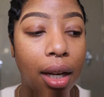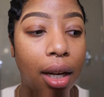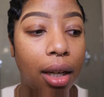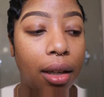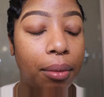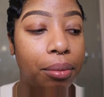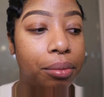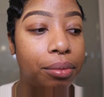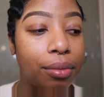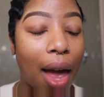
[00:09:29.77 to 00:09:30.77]

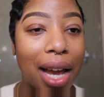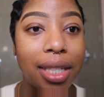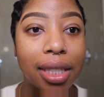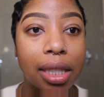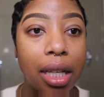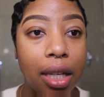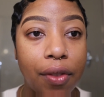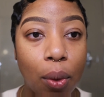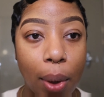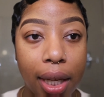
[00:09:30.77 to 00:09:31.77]
I just
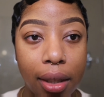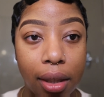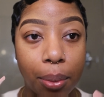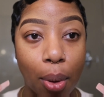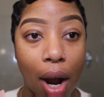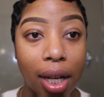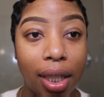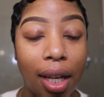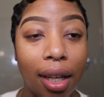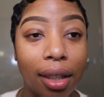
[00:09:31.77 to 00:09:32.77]
love the way the
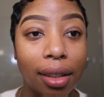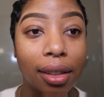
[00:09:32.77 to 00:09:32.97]
product